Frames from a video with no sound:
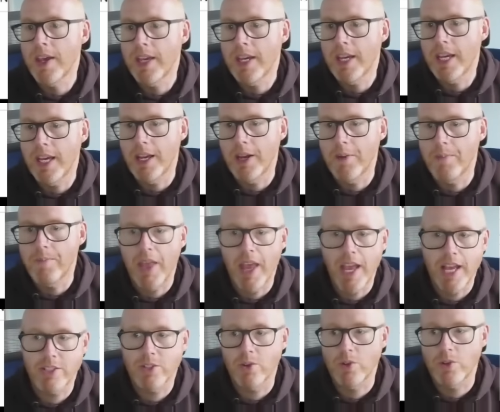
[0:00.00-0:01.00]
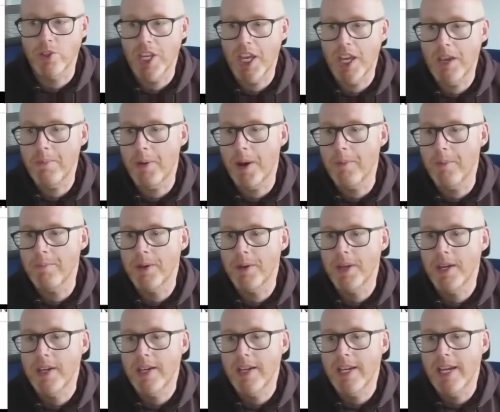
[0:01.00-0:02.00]
Air source heat pump.
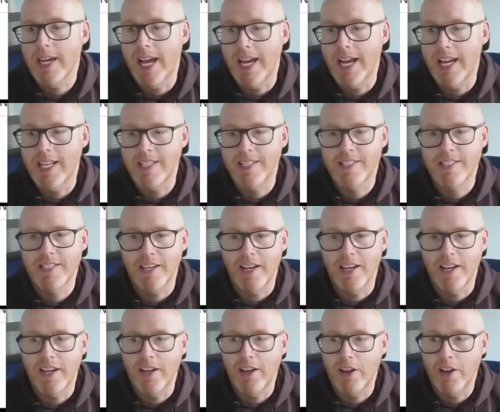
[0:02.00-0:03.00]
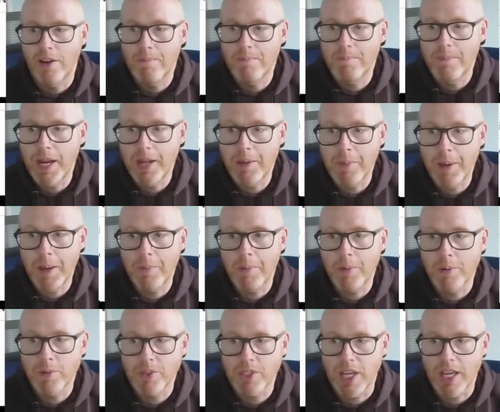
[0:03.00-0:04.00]
And many
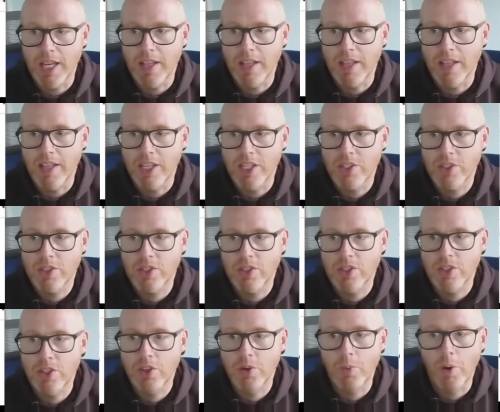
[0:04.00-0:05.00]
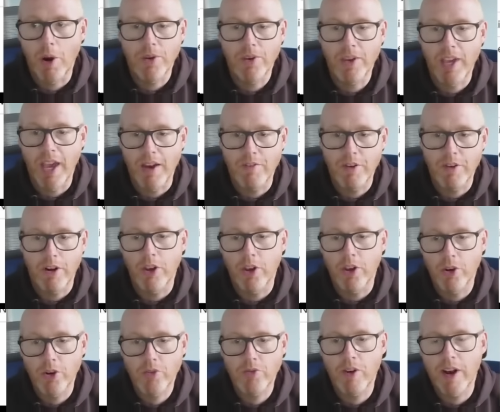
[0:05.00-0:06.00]
people say that this, you won't get a very
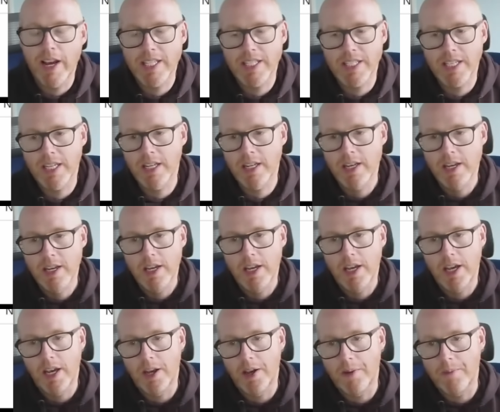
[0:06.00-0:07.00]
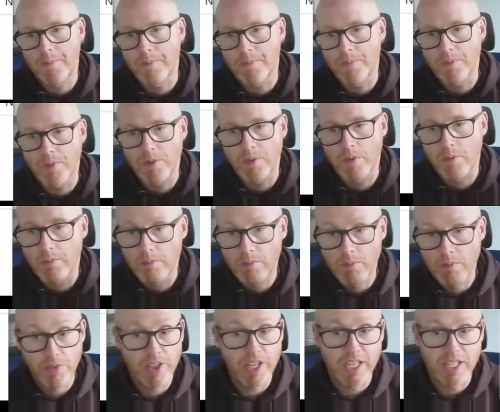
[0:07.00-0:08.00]
good rating.
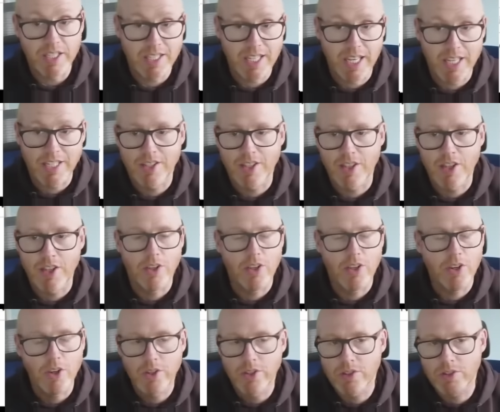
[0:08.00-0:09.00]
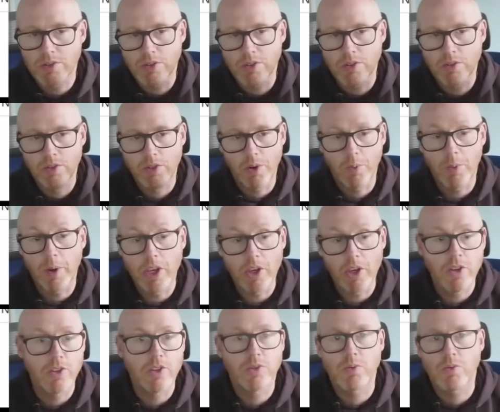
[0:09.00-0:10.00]
The assessor that we
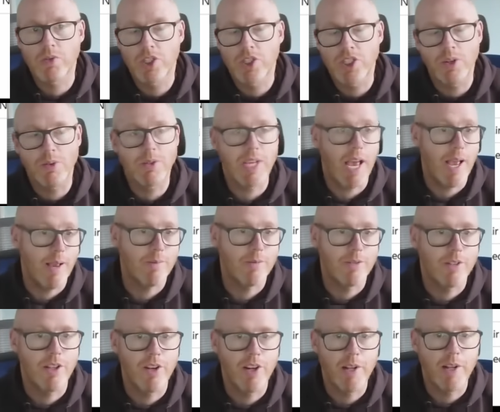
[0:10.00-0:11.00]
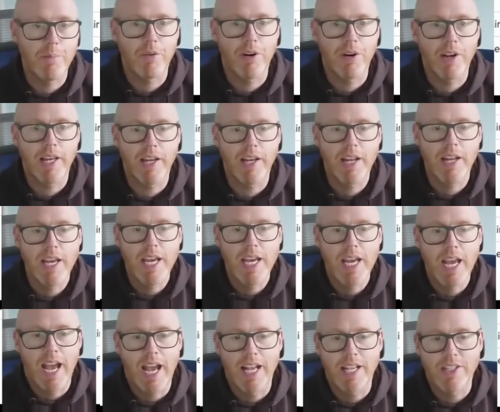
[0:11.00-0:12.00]
used, she was absolutely brilliant.
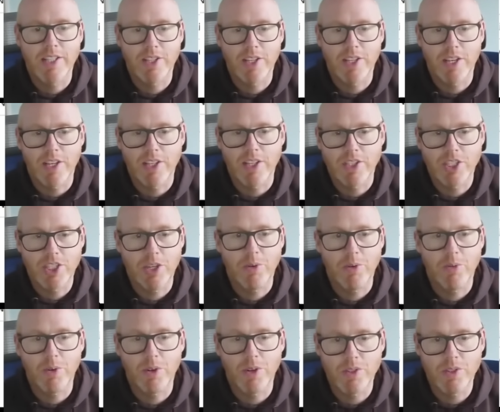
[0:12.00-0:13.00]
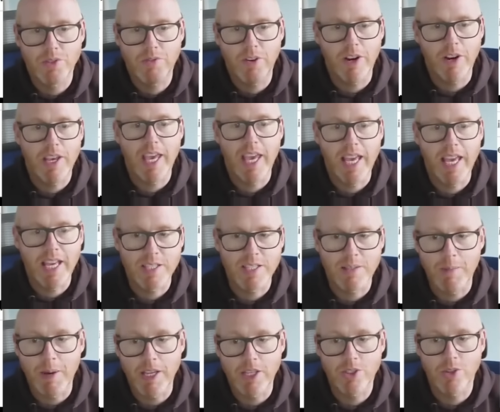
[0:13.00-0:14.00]
And she was very keen
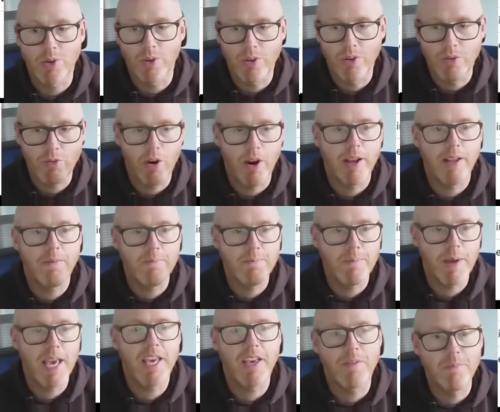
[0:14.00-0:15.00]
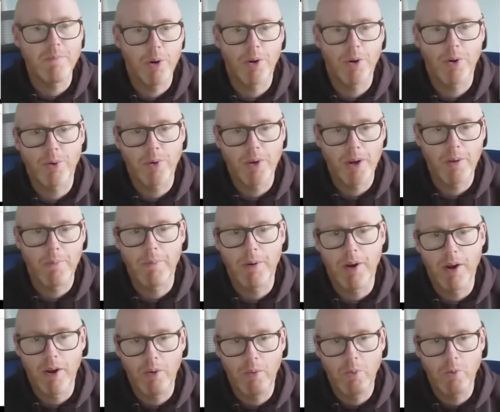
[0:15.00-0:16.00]
to make sure the right make and model
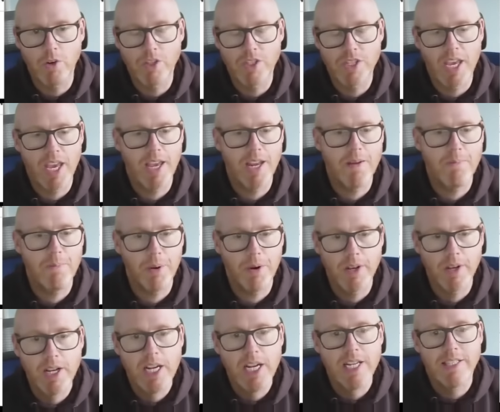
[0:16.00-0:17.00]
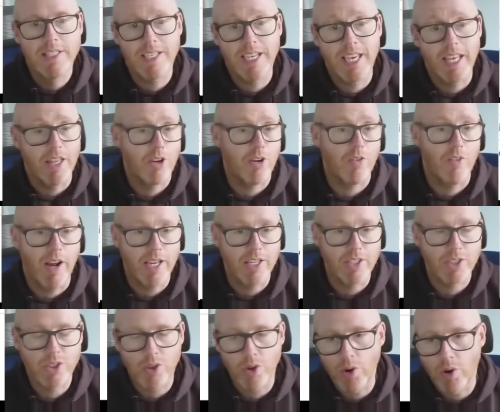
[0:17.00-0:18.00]
number was input to get the
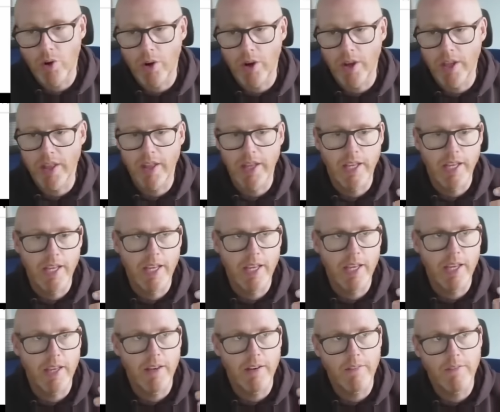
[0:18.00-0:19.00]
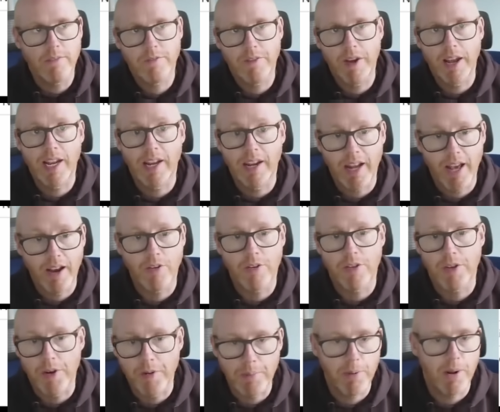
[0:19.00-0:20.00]
correct score. And the Valent
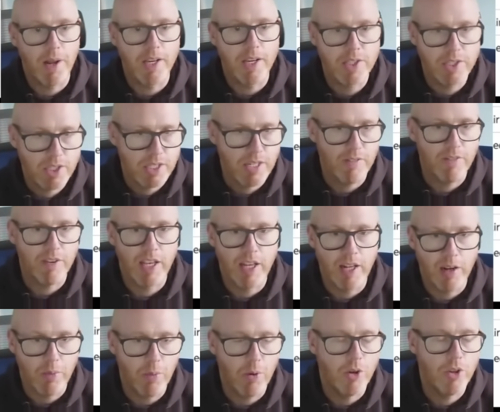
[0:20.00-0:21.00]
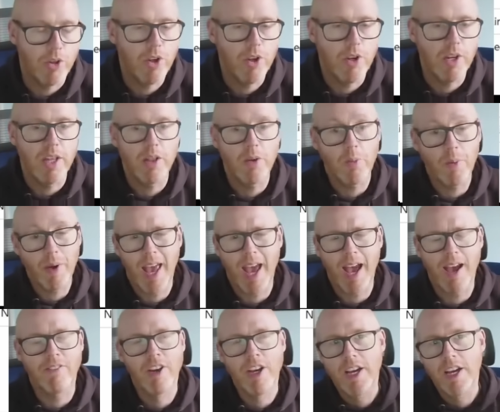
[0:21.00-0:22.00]
Arathon Plus 7 kilowatt unit that we
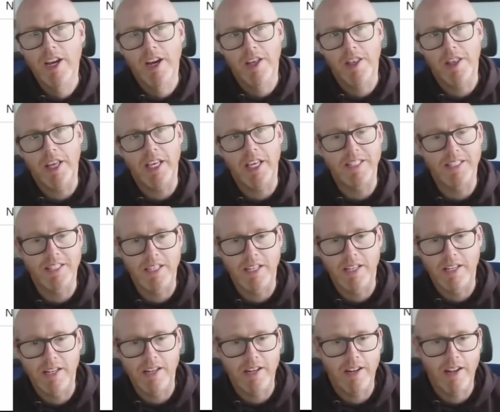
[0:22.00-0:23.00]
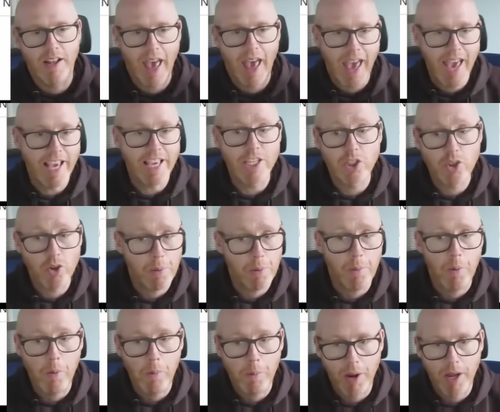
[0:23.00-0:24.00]
have, I think it's a
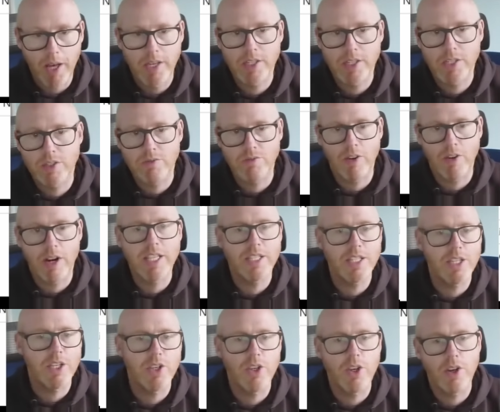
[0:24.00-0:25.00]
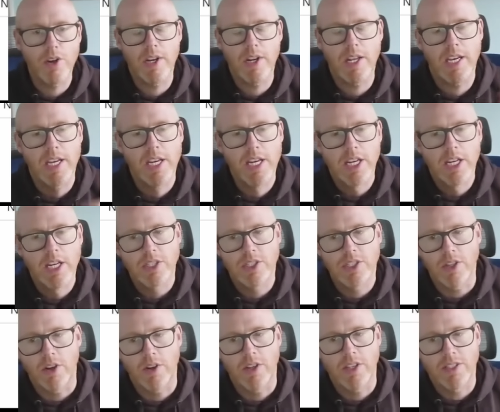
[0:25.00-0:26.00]
triple plus rated unit.
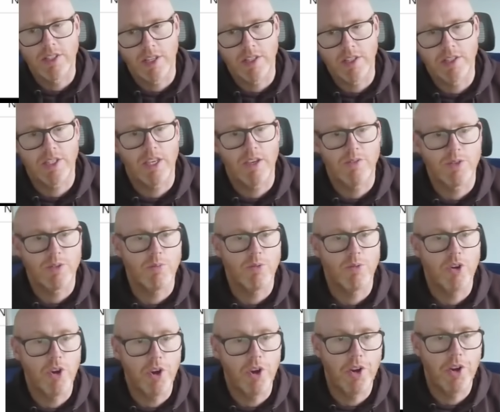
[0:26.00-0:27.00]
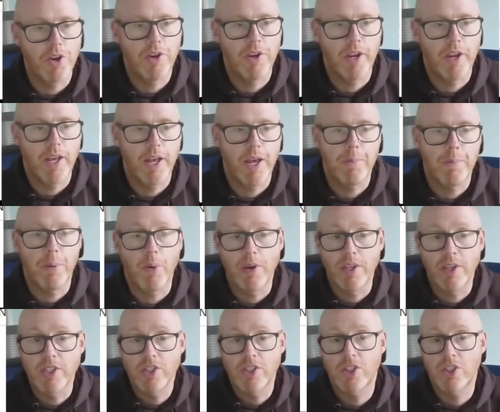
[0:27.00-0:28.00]
So it does give some good
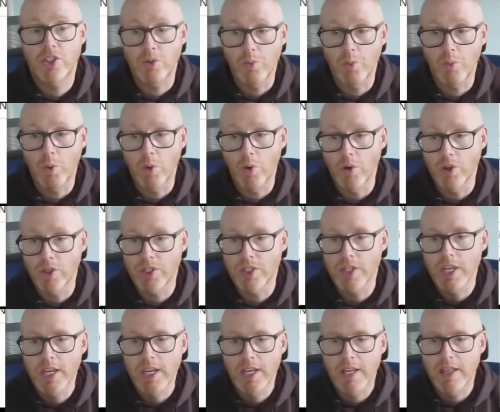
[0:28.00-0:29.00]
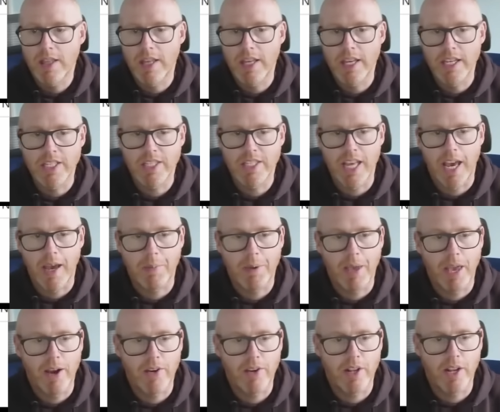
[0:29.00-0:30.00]
points towards the SAP
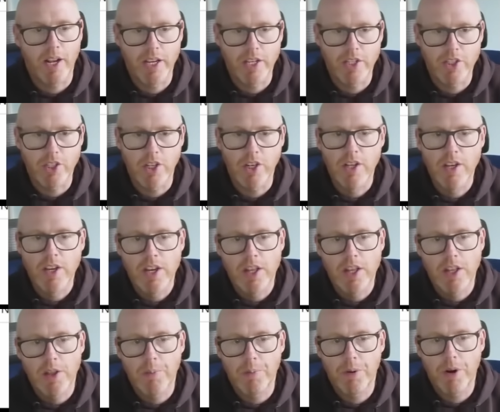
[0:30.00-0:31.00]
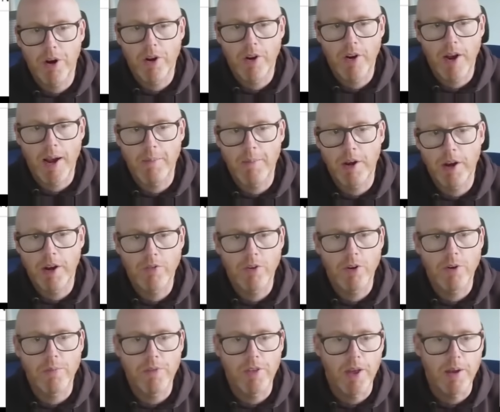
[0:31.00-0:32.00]
calculation, the programmer,
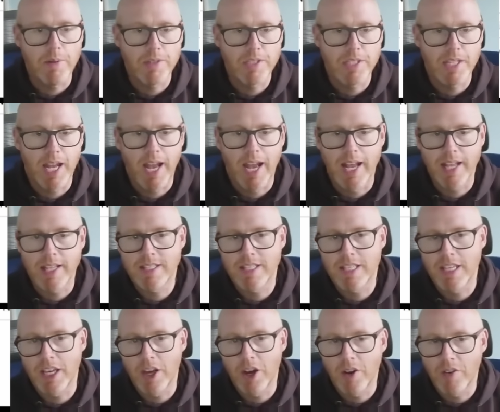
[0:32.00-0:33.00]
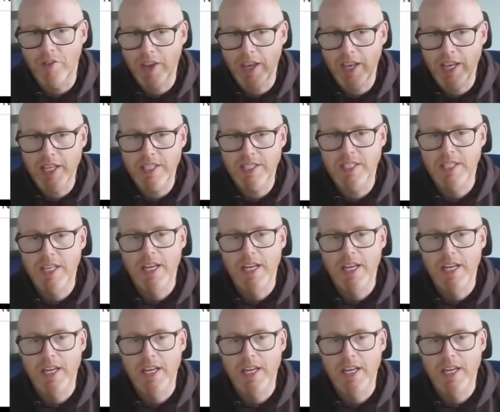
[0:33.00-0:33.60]
room thermostat, and TRVs.